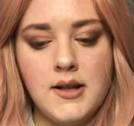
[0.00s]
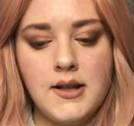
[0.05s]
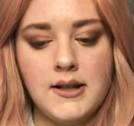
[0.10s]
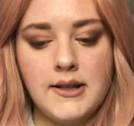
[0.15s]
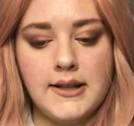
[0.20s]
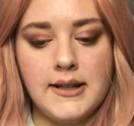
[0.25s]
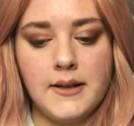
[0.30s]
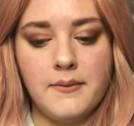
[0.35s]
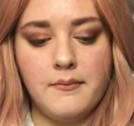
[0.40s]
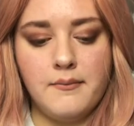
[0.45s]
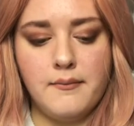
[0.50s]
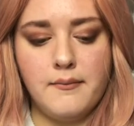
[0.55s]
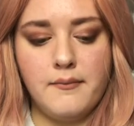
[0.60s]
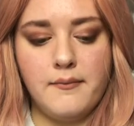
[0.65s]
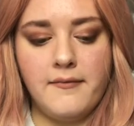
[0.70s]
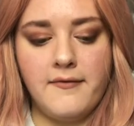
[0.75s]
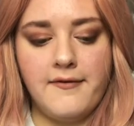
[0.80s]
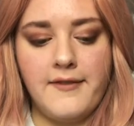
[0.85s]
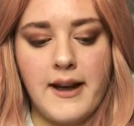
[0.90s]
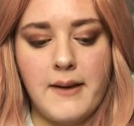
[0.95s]
some
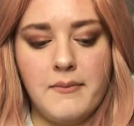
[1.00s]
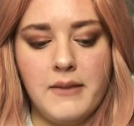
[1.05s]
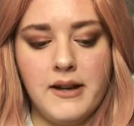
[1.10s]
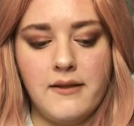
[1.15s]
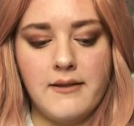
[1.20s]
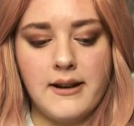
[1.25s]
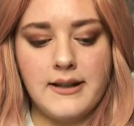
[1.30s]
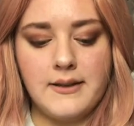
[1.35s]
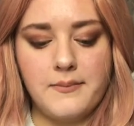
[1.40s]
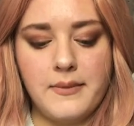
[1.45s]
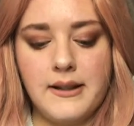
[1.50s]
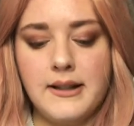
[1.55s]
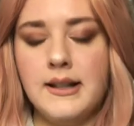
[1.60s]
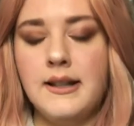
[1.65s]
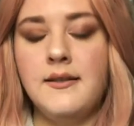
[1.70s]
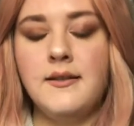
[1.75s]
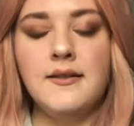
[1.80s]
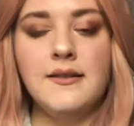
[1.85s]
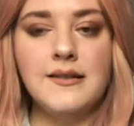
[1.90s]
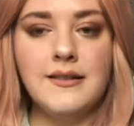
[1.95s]
family recipe,
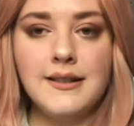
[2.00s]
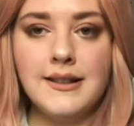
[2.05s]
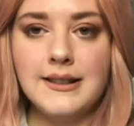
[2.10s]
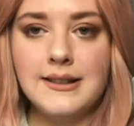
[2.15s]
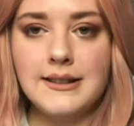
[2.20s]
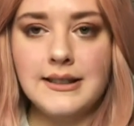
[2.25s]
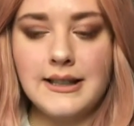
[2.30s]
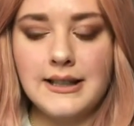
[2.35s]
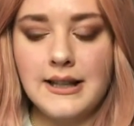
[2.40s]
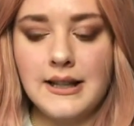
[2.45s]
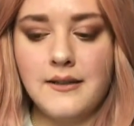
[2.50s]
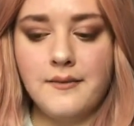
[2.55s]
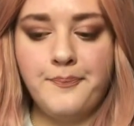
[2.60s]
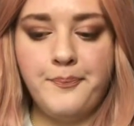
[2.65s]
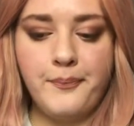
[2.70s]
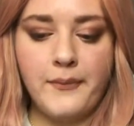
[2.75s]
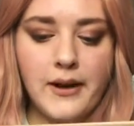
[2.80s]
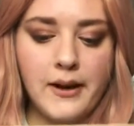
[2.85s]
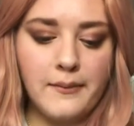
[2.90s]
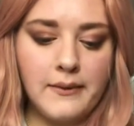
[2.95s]
because
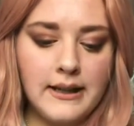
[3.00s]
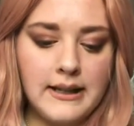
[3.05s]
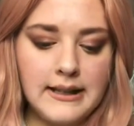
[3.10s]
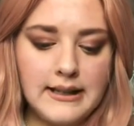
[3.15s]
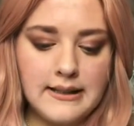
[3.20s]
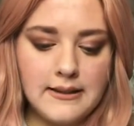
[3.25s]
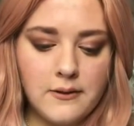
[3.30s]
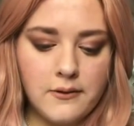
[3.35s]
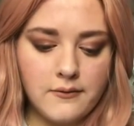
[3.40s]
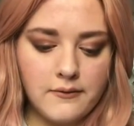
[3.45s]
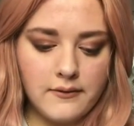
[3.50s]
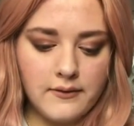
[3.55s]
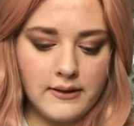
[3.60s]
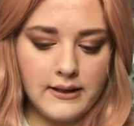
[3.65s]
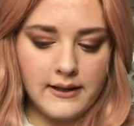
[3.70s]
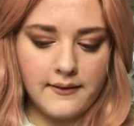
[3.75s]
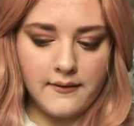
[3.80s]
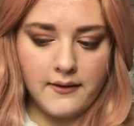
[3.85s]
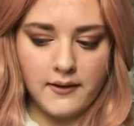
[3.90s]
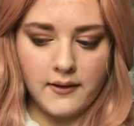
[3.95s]
I mean it's not
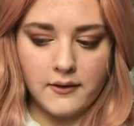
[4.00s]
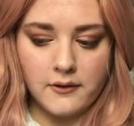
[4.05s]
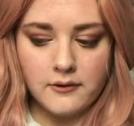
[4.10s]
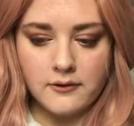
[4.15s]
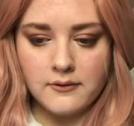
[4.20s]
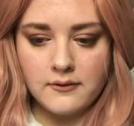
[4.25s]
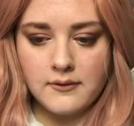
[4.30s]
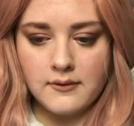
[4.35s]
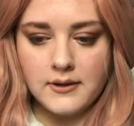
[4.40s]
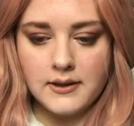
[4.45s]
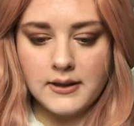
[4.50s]
difficult.